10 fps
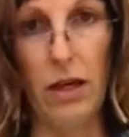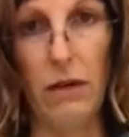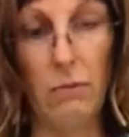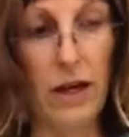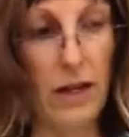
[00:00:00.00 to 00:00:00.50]

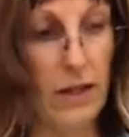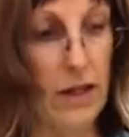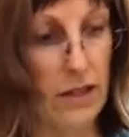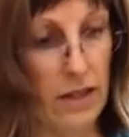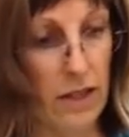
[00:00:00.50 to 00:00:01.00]
it might
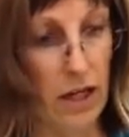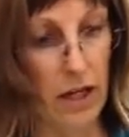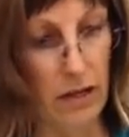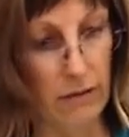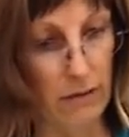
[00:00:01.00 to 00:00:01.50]
not
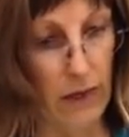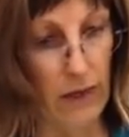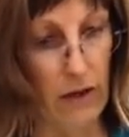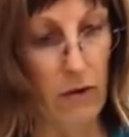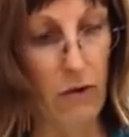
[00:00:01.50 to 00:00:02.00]
stay,
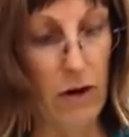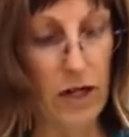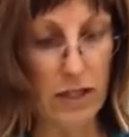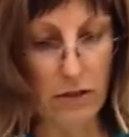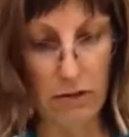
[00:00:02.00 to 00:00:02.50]
or
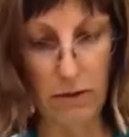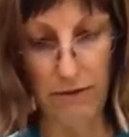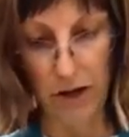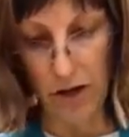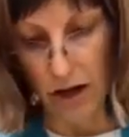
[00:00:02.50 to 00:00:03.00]
it's going to be
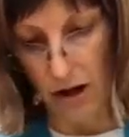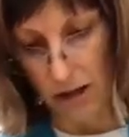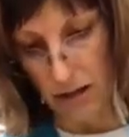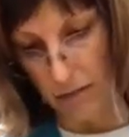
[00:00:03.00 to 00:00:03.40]
very hard to